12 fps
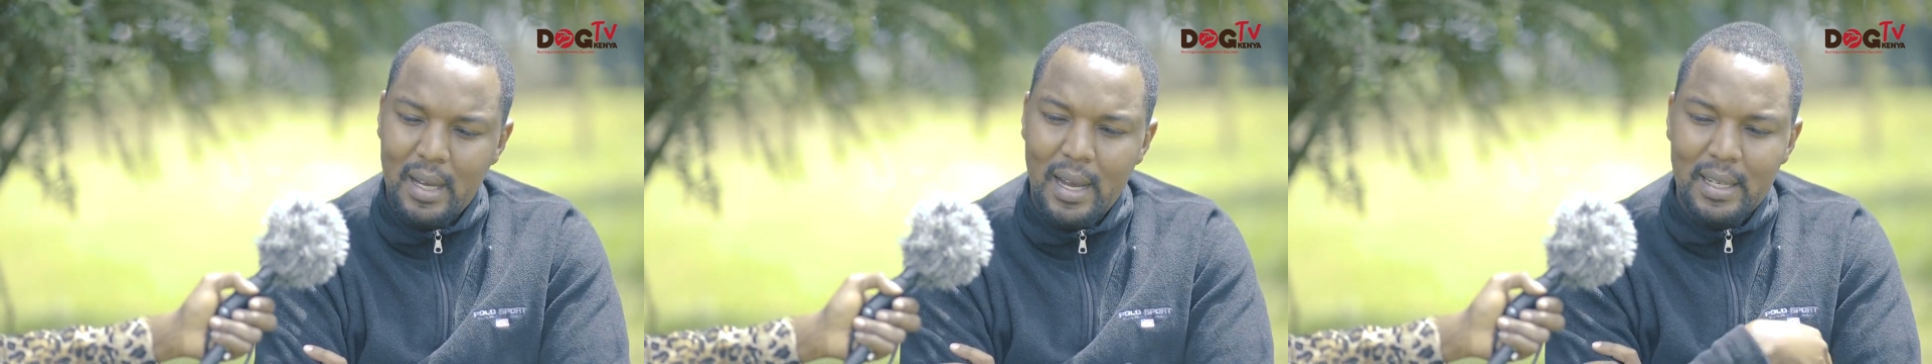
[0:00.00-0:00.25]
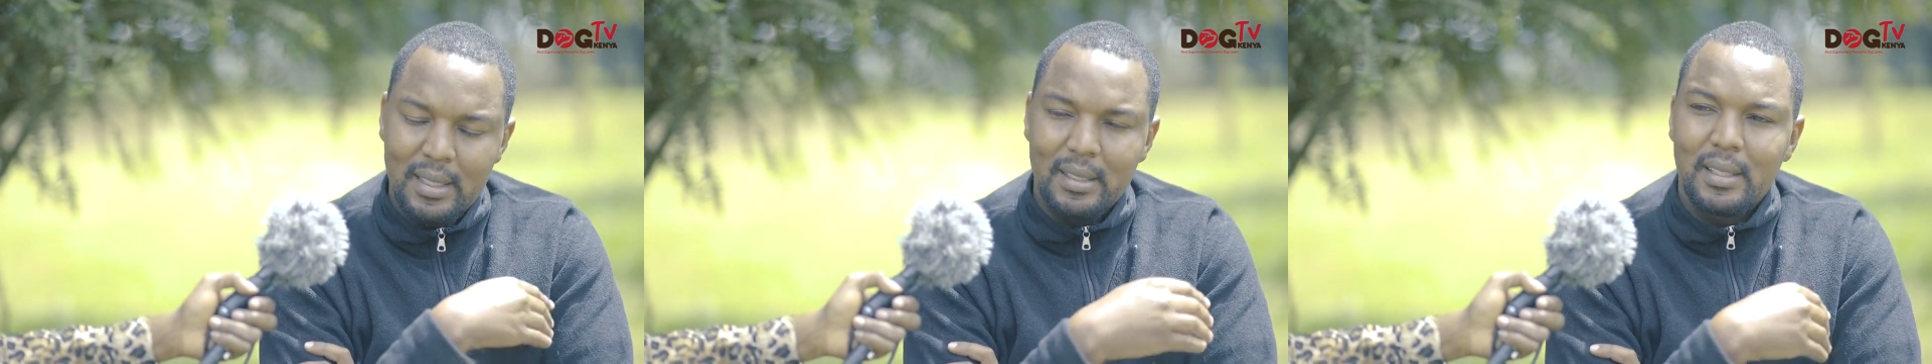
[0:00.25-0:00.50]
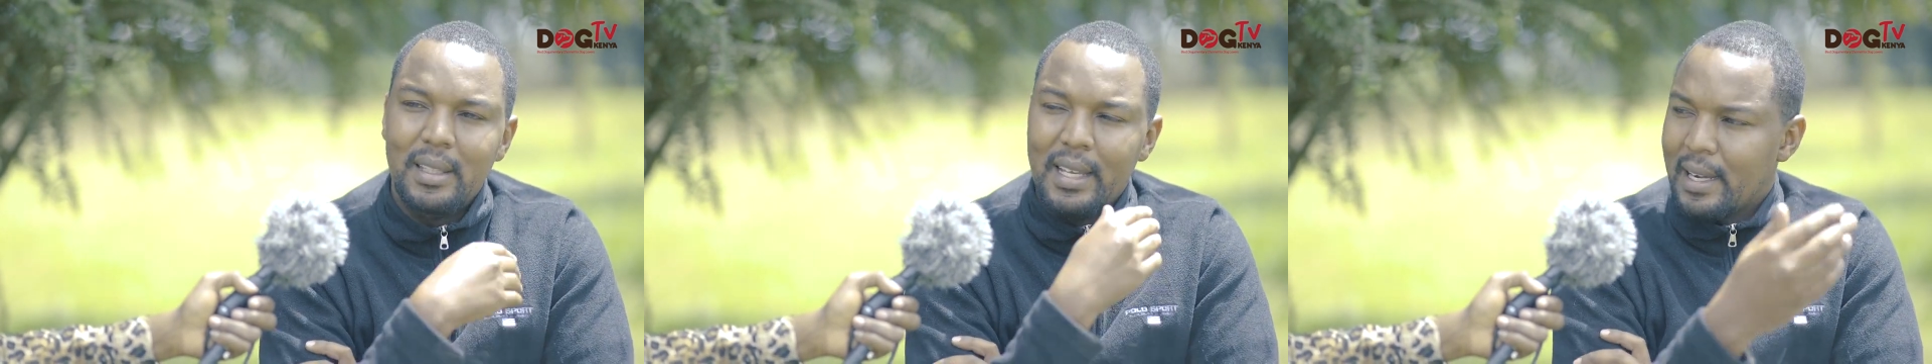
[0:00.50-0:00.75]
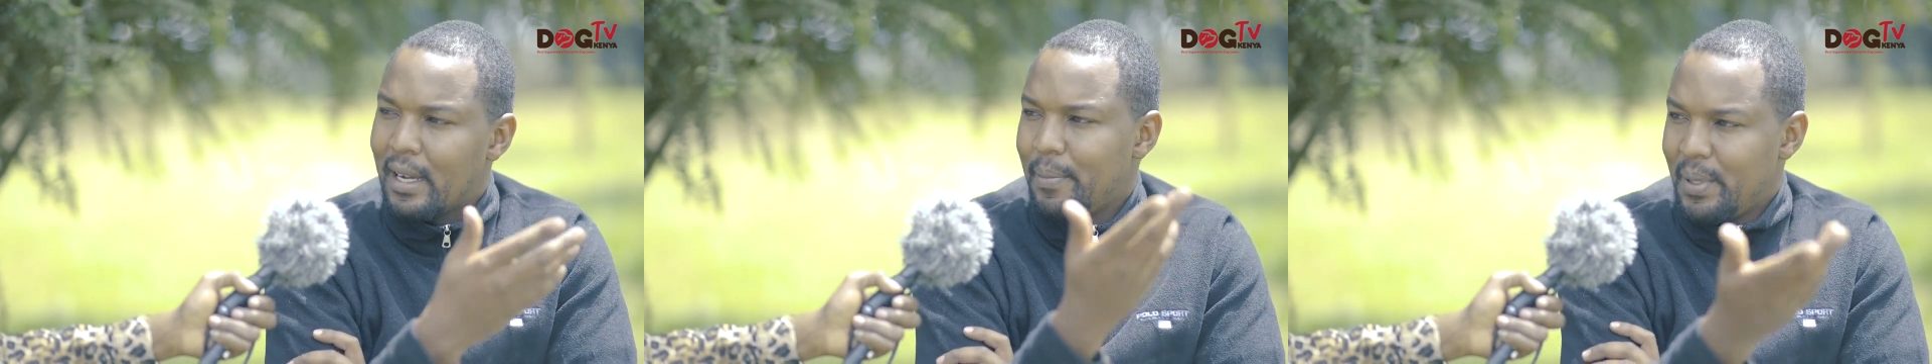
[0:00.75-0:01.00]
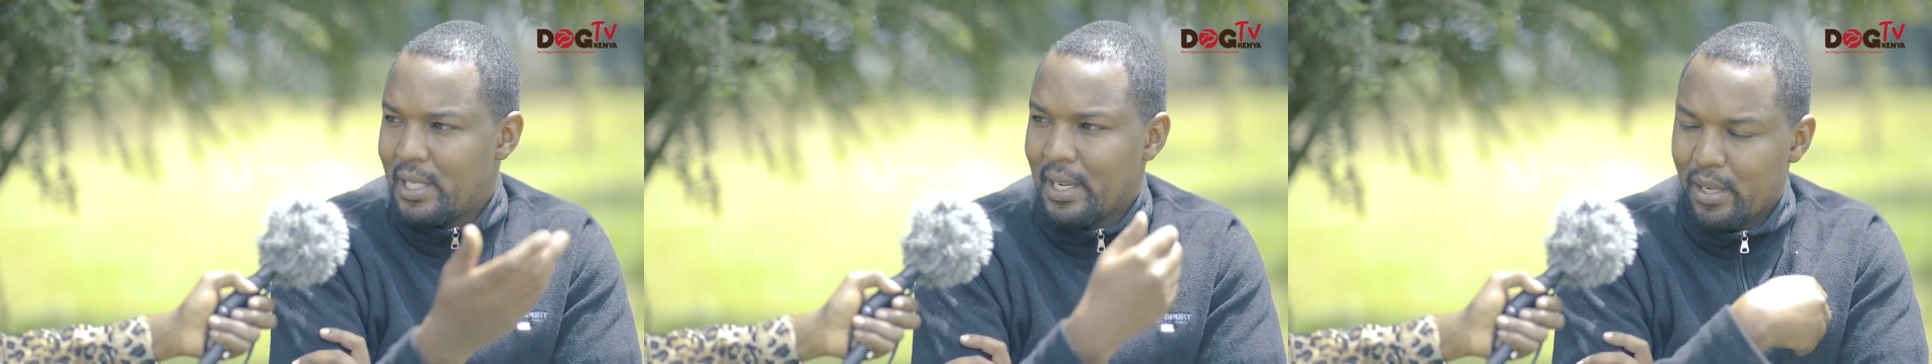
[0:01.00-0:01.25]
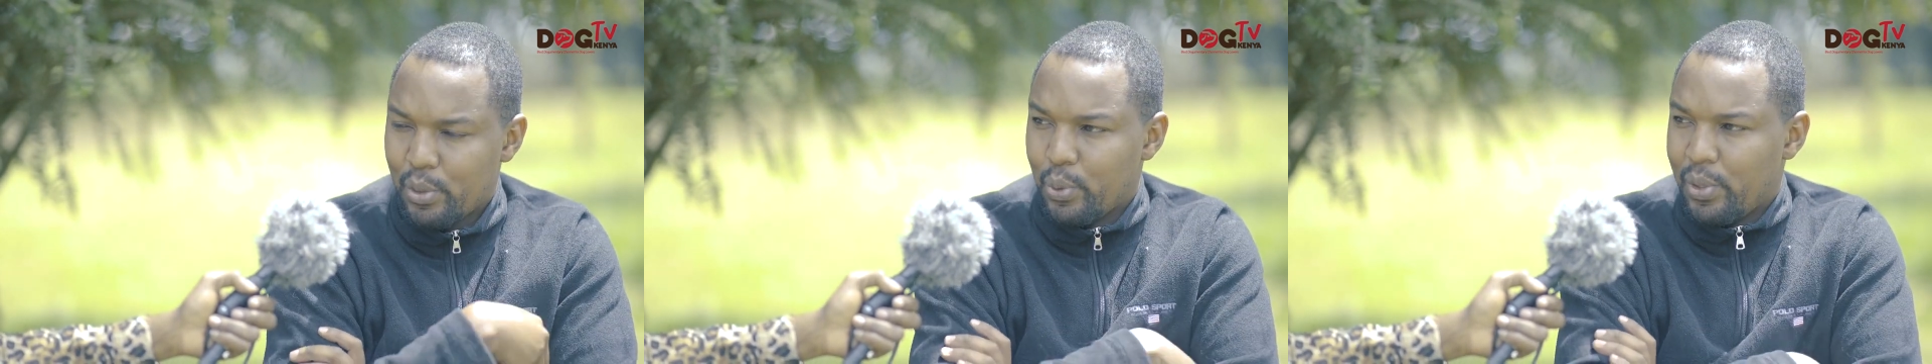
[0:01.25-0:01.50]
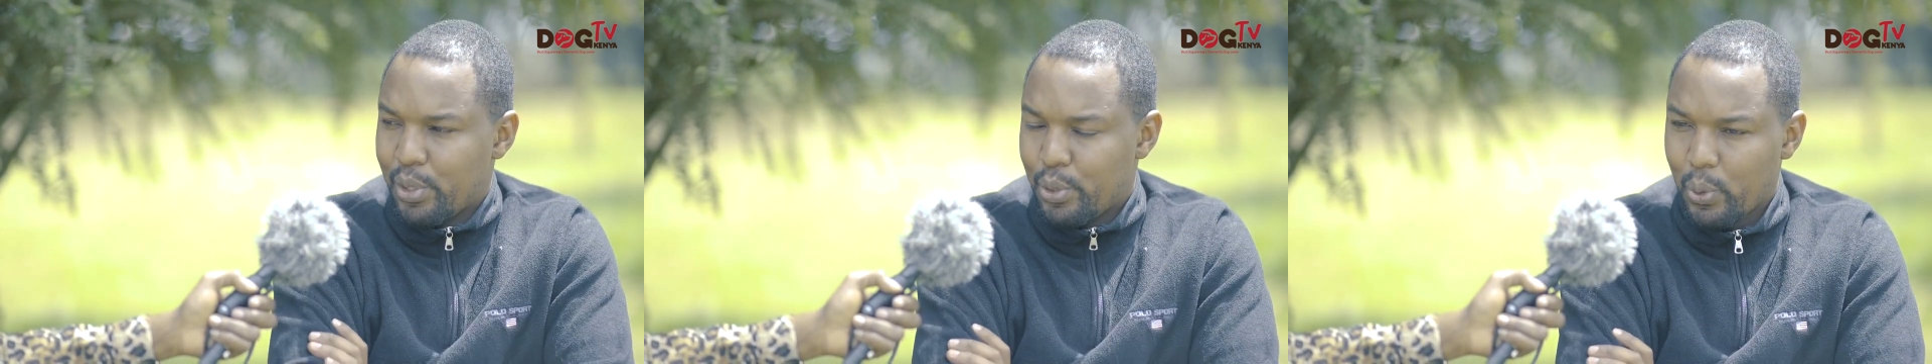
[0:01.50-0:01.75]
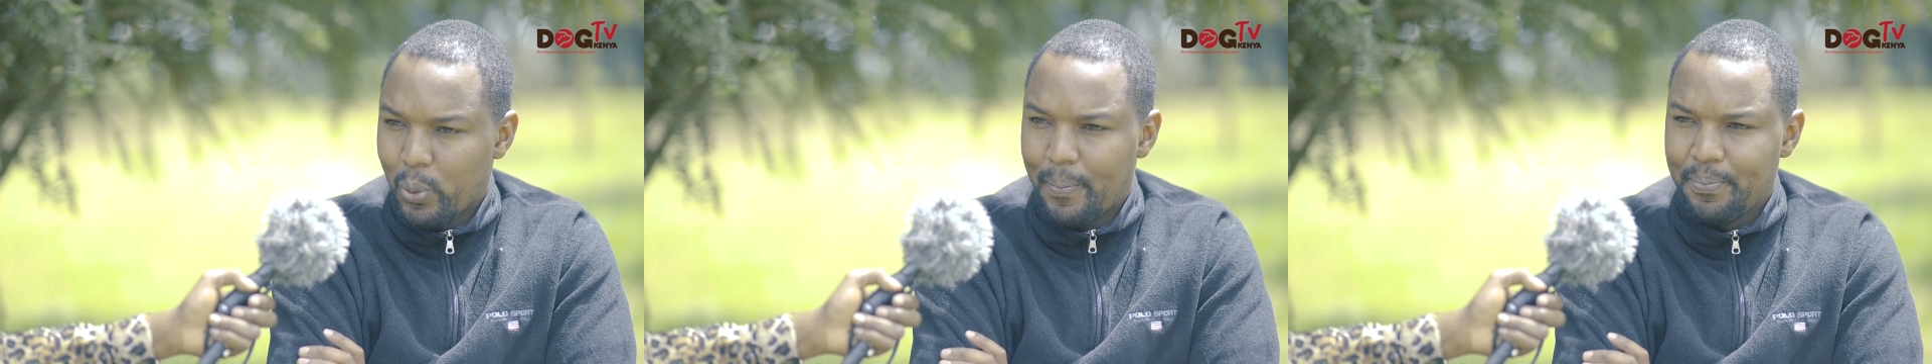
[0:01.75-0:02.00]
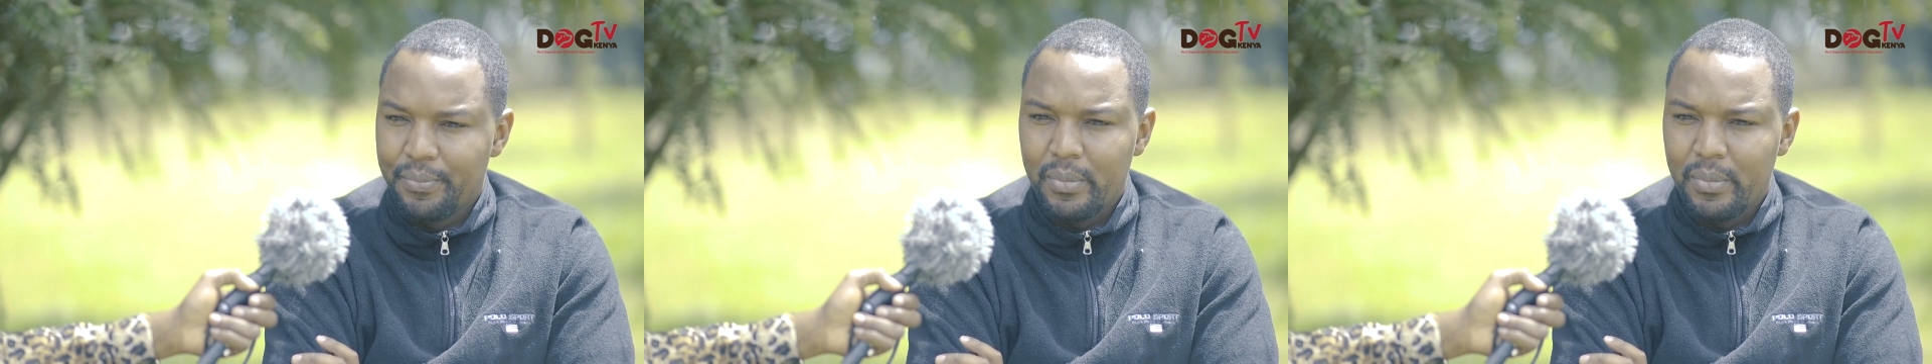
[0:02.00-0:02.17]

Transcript: and they can't be taken to the show.